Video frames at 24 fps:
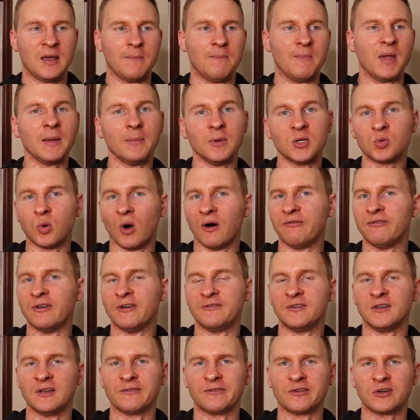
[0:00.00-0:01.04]
Maybe
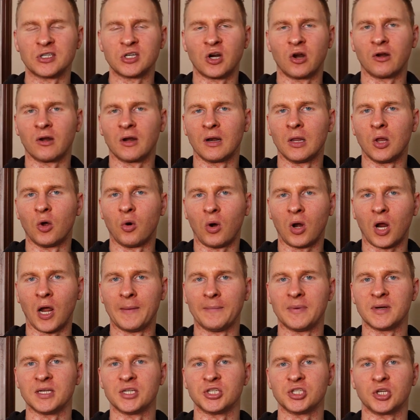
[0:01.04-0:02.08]
$1,250 if they're targeting a lower
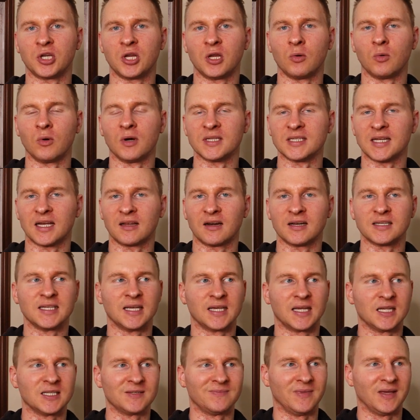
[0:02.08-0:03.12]
competition keyword. It's not going
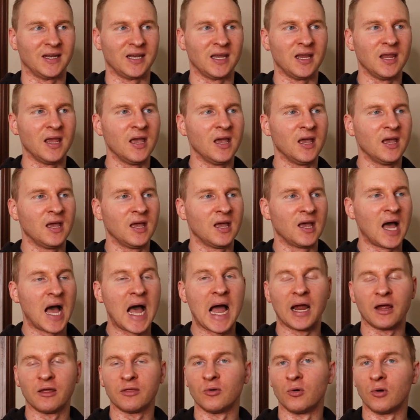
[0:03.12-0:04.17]
to take as many
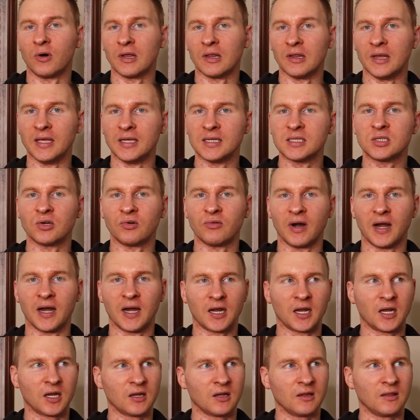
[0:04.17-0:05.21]
high authority links to
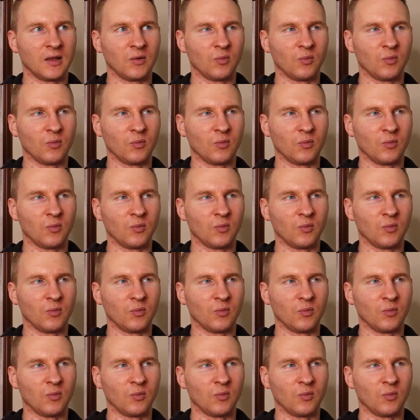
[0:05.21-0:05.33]
rank.